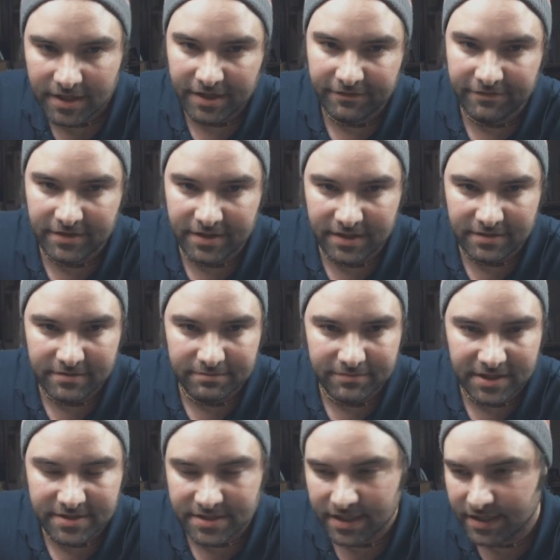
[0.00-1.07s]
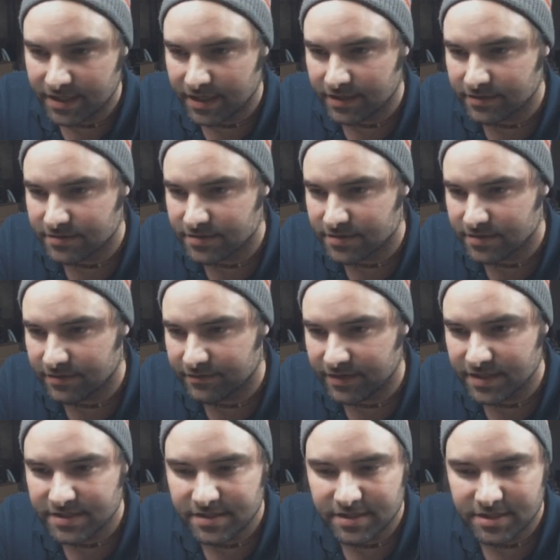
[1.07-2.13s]
I've did my $10
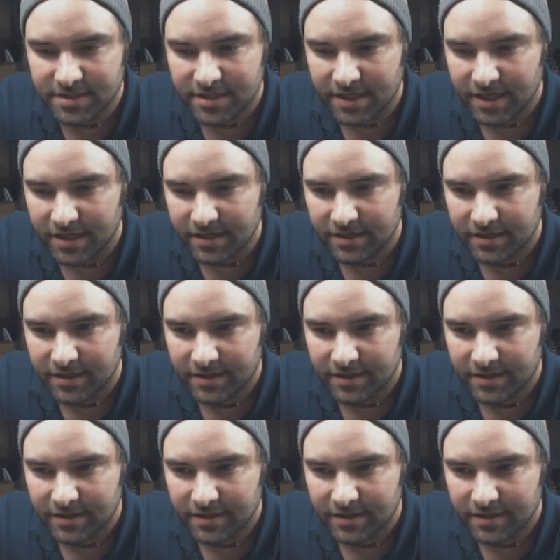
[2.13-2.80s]
surveys each day.